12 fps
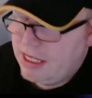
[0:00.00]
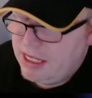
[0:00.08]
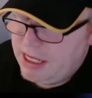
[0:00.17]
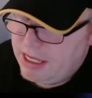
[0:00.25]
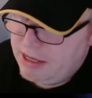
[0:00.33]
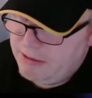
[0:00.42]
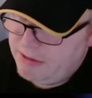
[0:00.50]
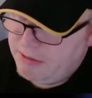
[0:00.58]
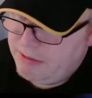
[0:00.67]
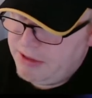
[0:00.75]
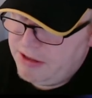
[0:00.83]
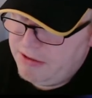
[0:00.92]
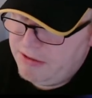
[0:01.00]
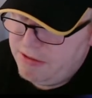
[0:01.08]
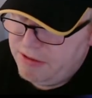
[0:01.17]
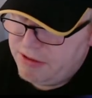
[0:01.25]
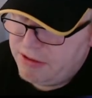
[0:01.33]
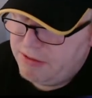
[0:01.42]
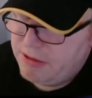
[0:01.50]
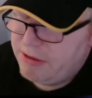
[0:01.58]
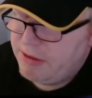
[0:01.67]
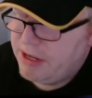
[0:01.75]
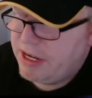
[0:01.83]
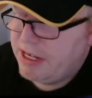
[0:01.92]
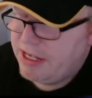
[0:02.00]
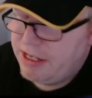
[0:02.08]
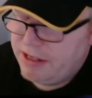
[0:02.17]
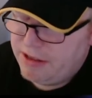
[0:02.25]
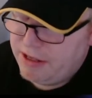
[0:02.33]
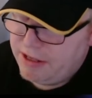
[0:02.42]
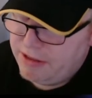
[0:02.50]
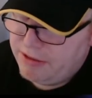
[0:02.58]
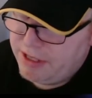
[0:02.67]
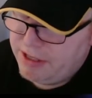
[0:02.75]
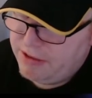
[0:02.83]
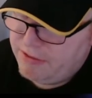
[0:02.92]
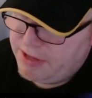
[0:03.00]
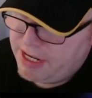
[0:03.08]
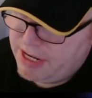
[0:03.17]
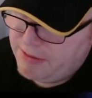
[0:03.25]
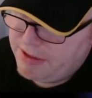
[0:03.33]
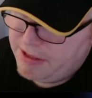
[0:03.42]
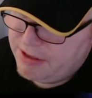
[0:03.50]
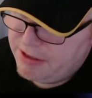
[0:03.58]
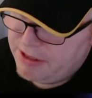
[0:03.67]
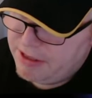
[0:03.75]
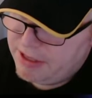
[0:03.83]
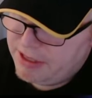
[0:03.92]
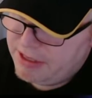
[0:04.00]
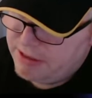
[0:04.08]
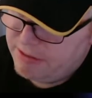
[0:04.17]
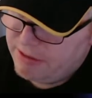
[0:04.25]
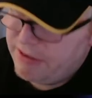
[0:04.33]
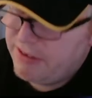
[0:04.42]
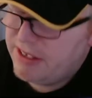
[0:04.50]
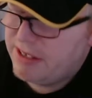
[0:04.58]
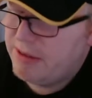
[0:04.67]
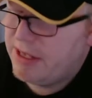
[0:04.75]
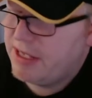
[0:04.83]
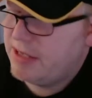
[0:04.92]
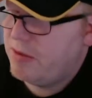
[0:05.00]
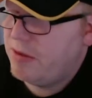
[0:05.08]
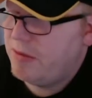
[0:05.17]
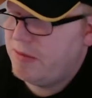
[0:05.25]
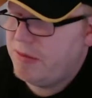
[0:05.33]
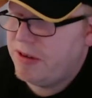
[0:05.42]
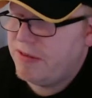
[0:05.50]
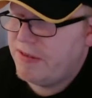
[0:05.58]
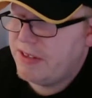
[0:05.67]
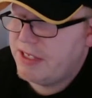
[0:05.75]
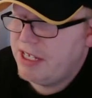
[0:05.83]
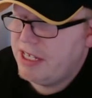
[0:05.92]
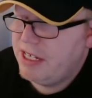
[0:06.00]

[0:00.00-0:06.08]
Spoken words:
And what we do, so now we kind of get a little idea of what happens here, because obviously we get some more parts of the scene.